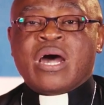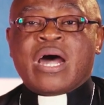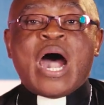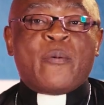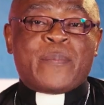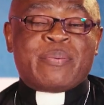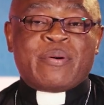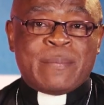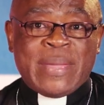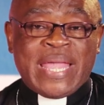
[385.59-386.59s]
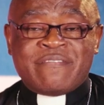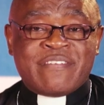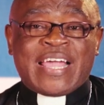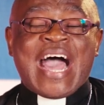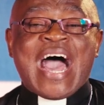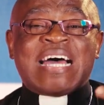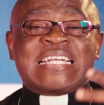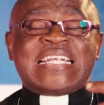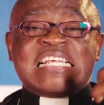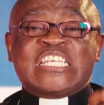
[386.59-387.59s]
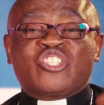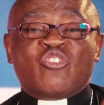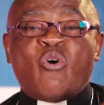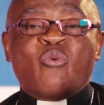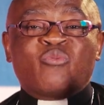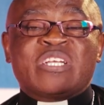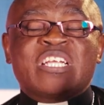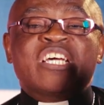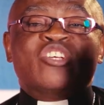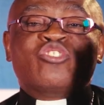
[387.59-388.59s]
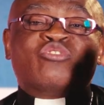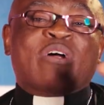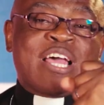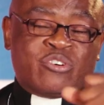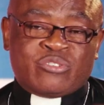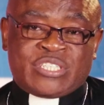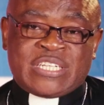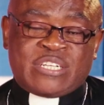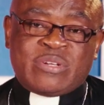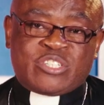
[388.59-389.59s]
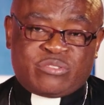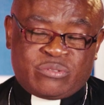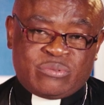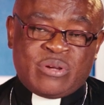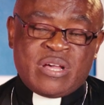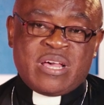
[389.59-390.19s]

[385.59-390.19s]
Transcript: how people were behaving, and his own trials that he went through.